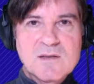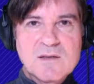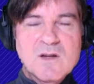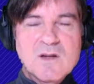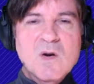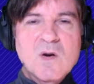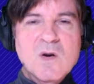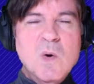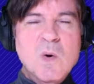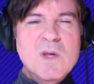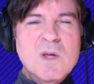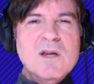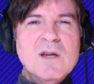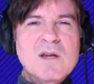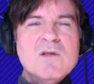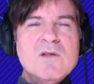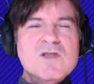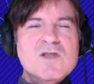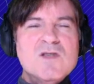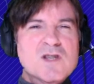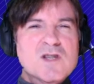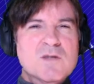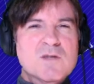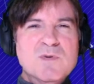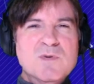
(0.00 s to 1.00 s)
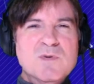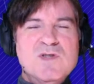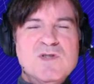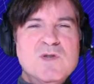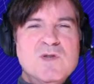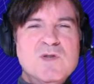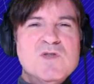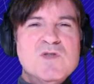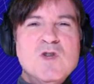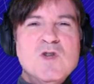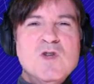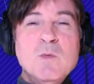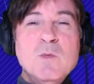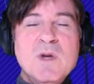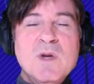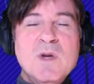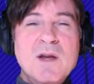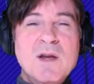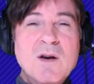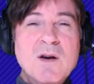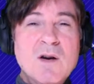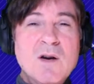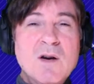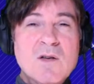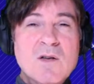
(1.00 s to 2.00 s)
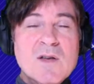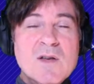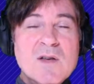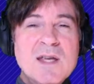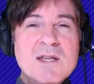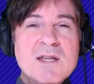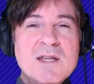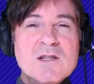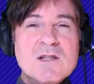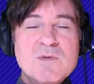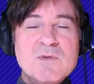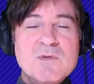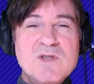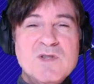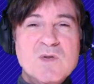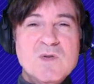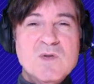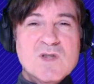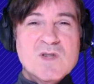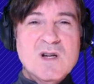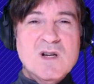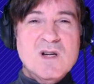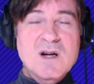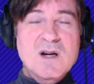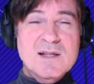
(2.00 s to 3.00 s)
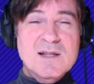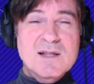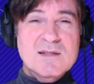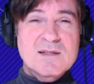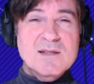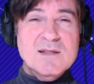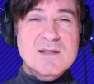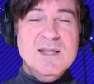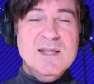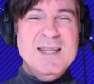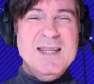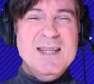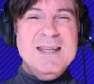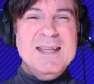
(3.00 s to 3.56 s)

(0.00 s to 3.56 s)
The goal here is to reduce human error and to reduce cost.